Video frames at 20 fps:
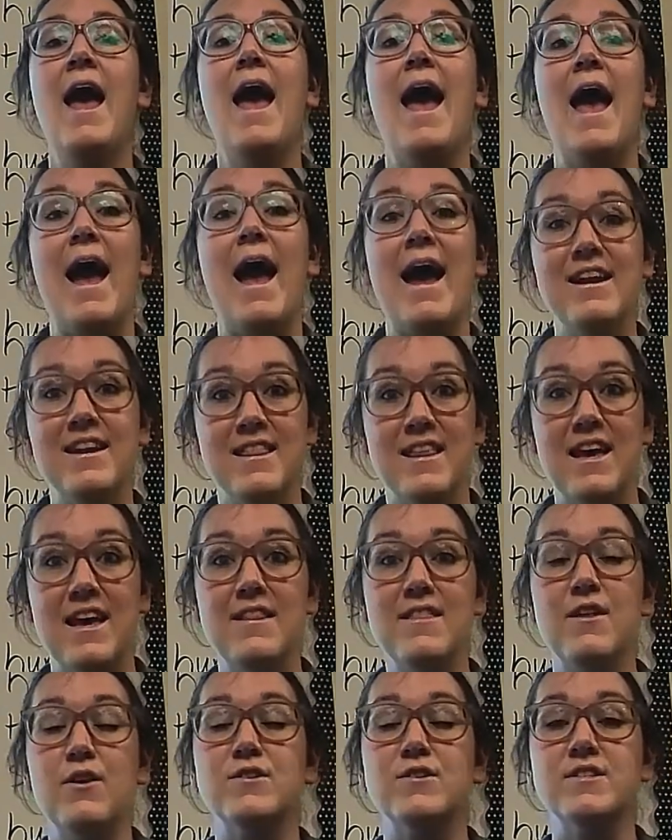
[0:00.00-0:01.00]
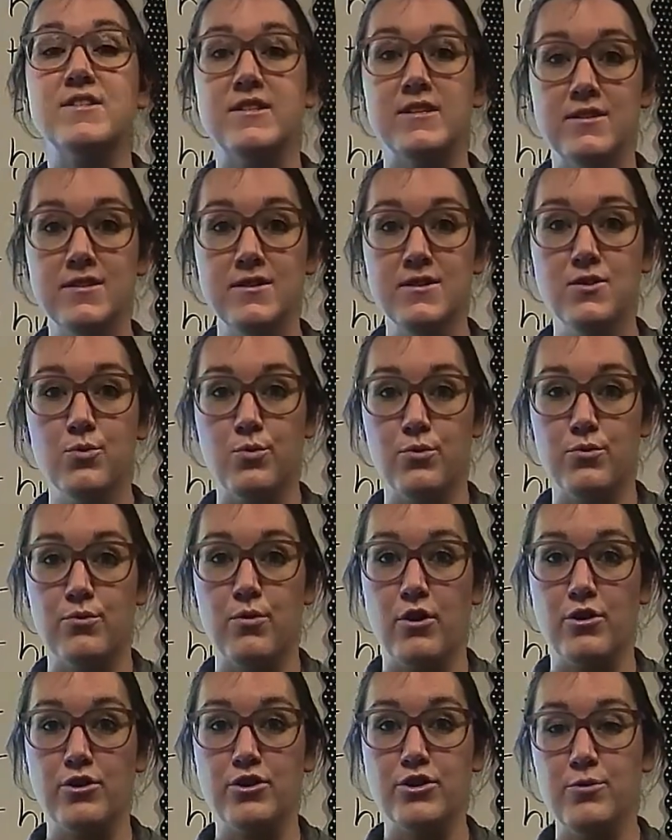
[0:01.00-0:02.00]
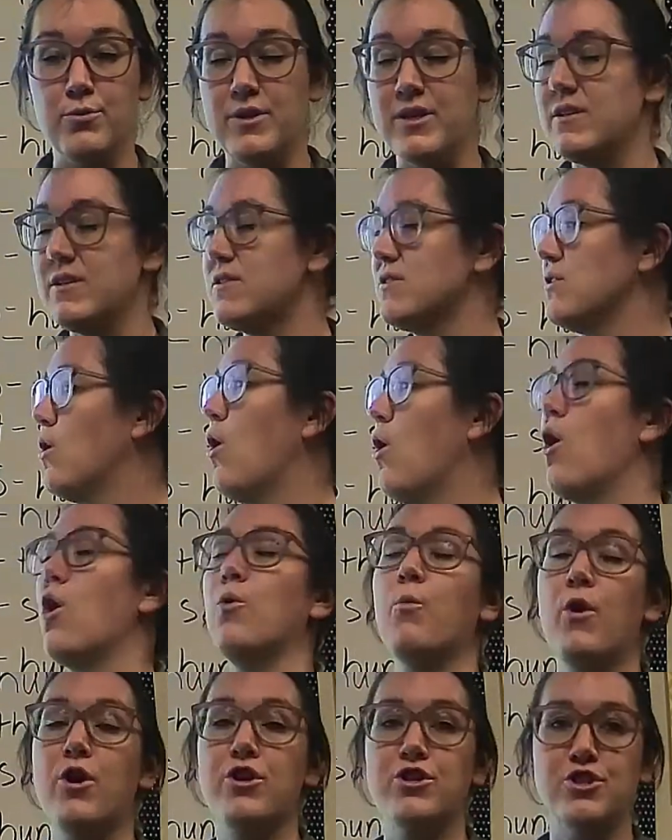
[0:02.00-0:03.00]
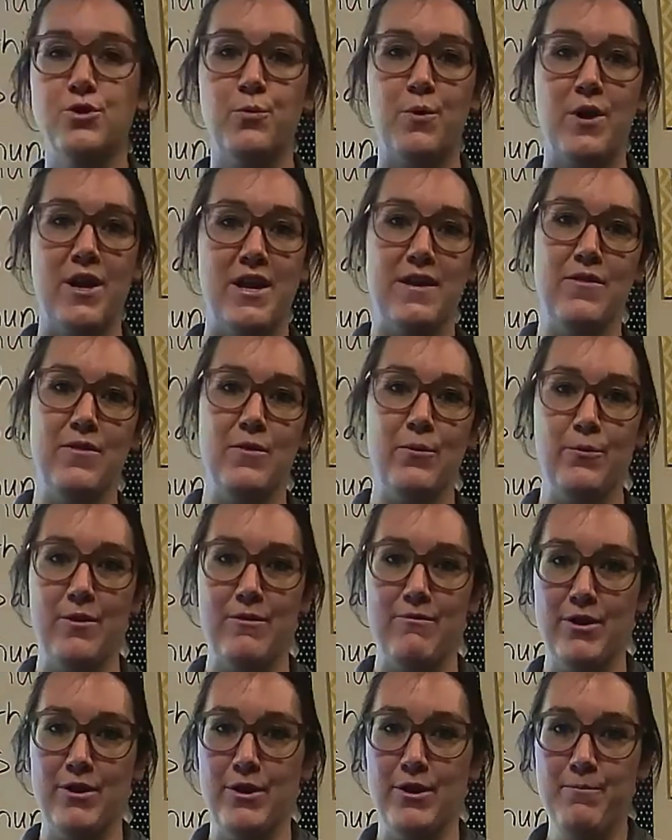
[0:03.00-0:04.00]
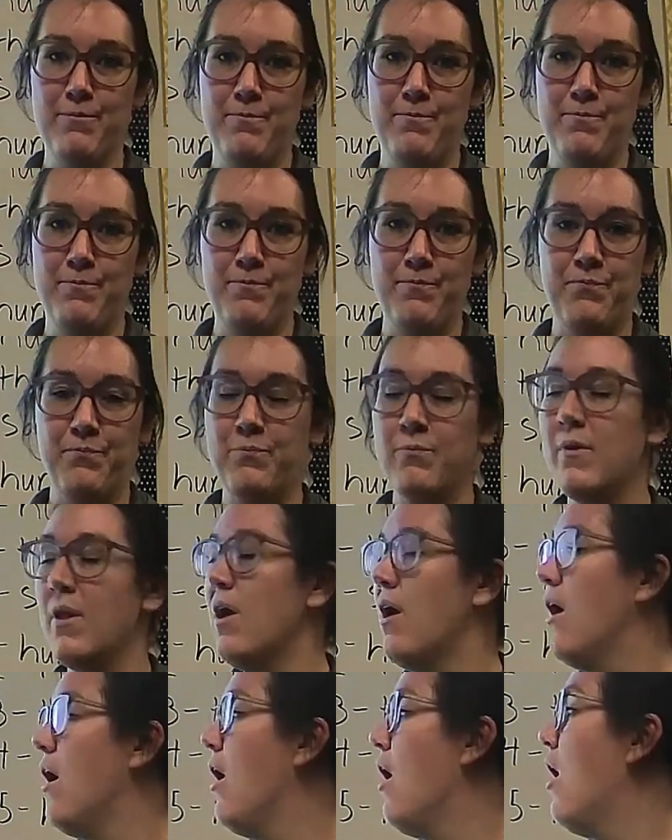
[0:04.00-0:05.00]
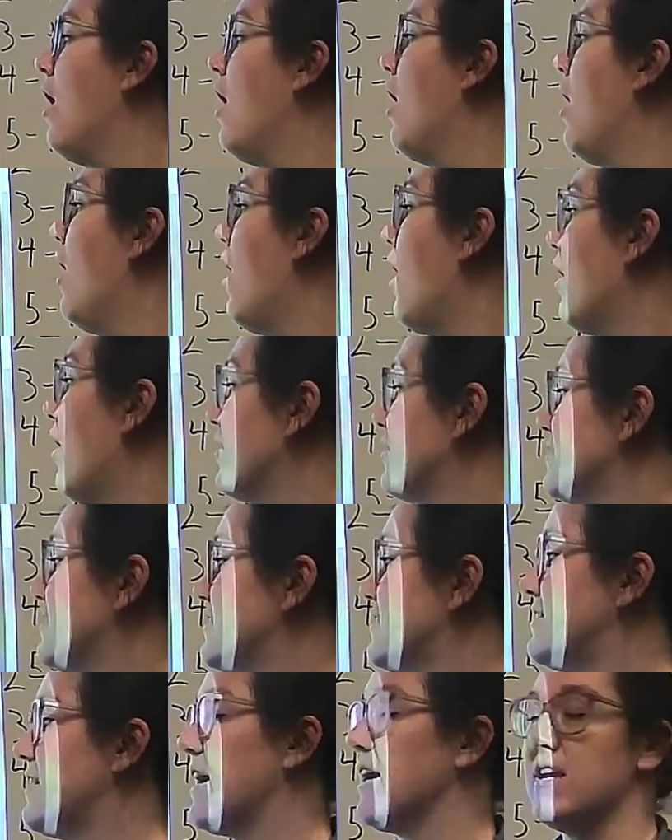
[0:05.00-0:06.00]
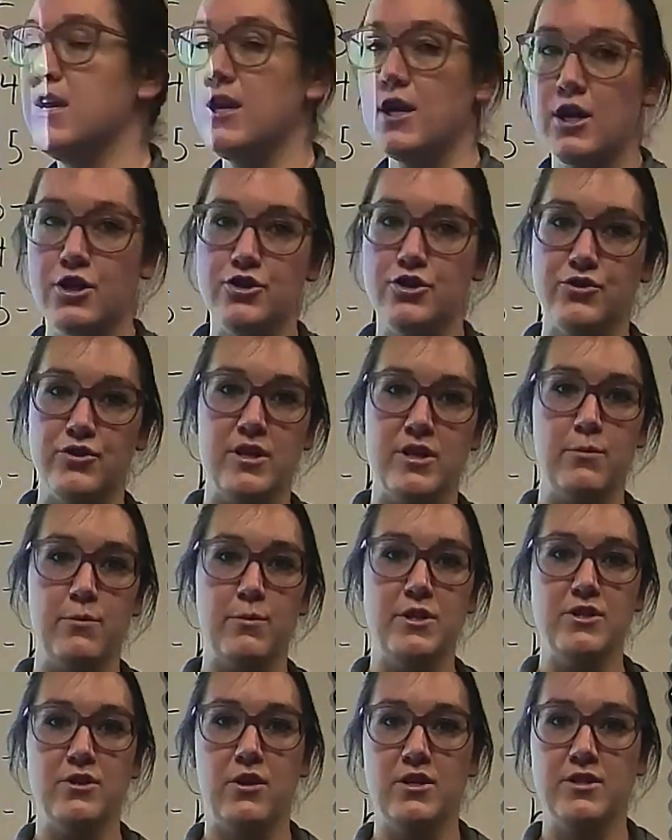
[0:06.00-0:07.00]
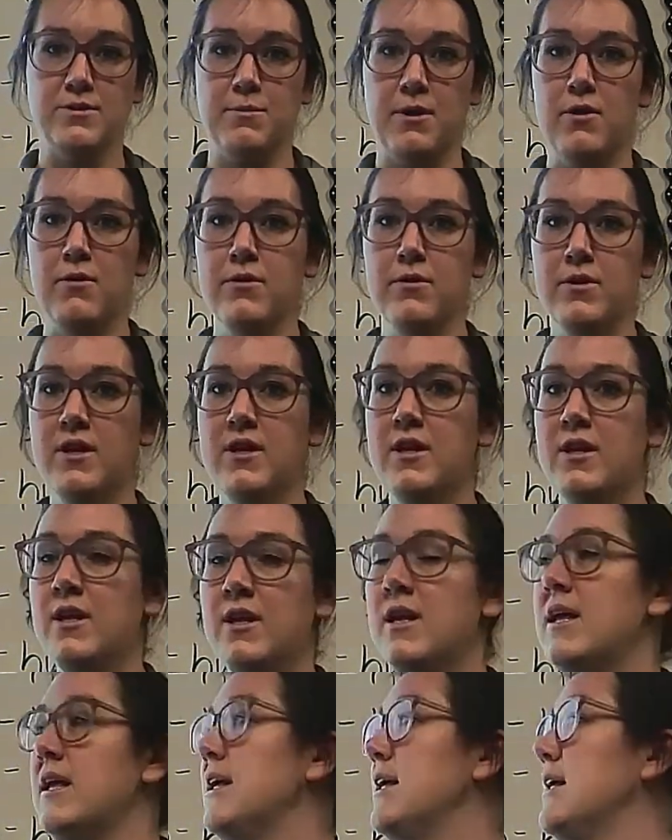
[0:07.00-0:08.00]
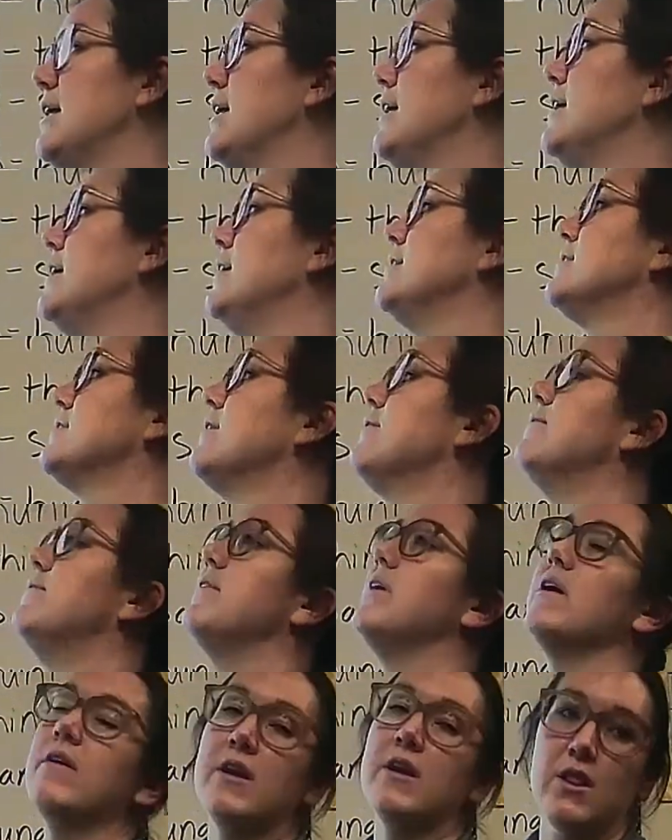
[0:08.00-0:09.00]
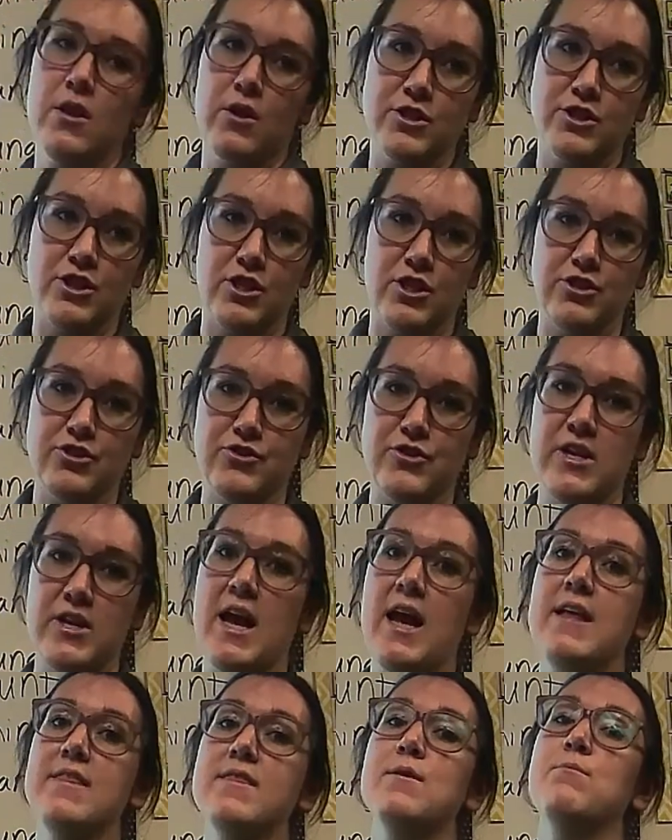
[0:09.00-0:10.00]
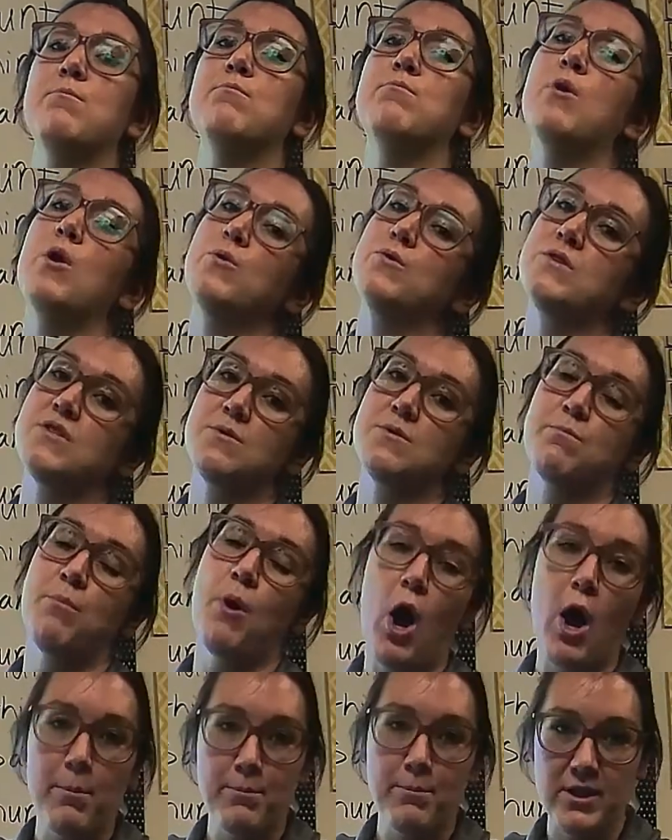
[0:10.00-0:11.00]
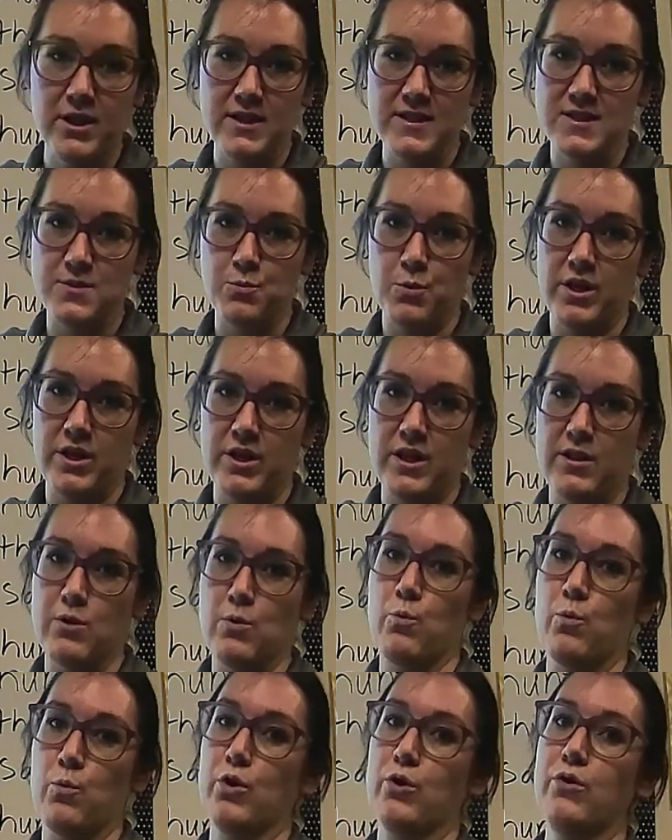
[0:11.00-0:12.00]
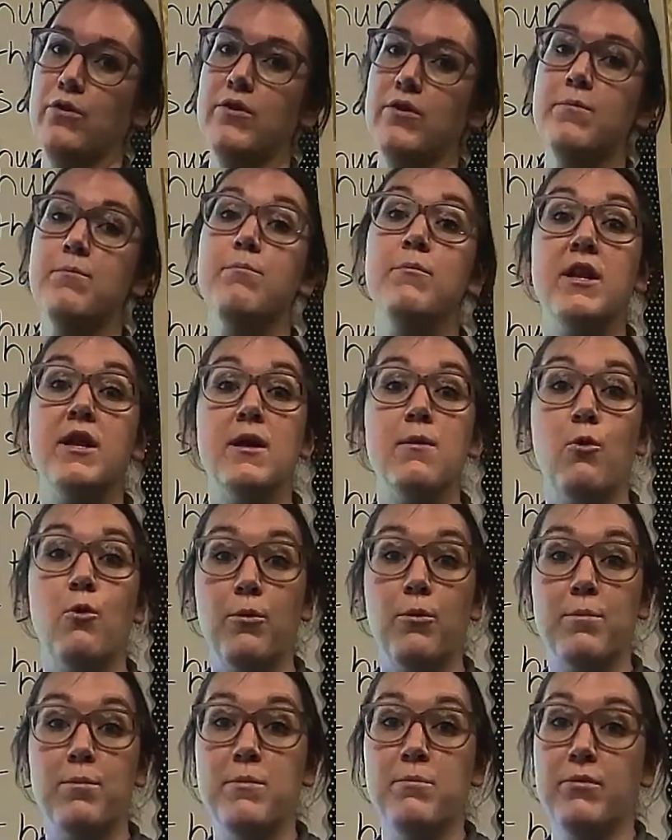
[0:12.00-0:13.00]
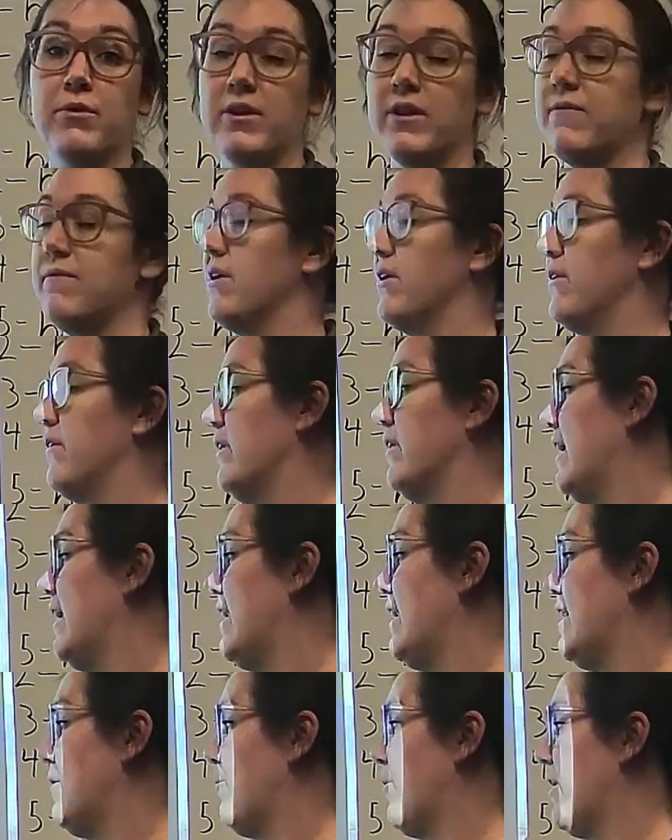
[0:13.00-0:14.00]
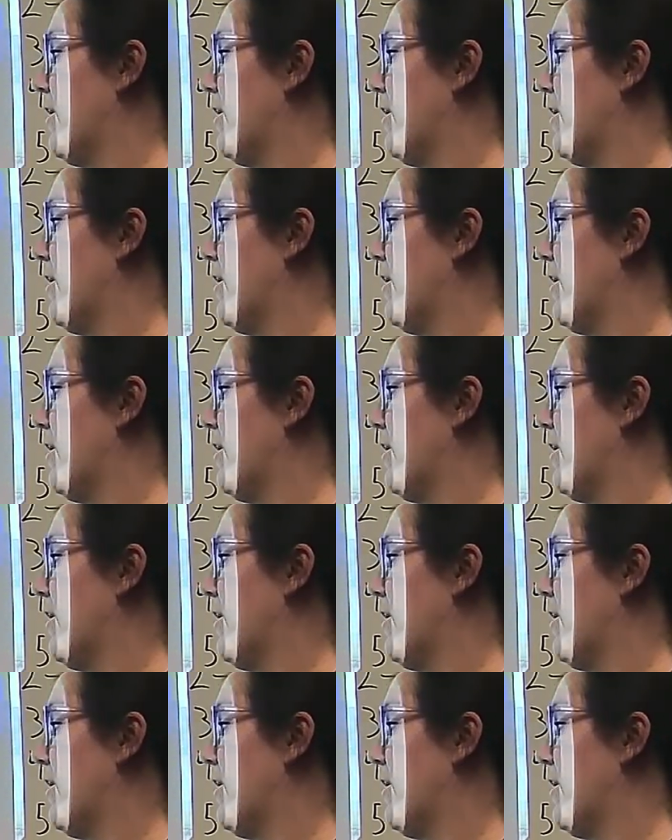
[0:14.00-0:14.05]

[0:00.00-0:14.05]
and that their sins or wrongdoings are washed away in the river. Our second country that we talked about is a very large country and the most populous one in the world, meaning more people live there than anywhere